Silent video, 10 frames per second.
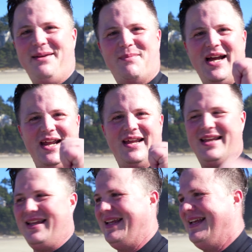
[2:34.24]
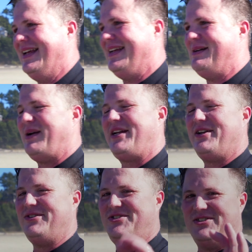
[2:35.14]
and my my
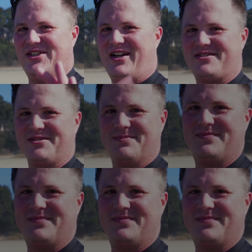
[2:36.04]
coach is awesome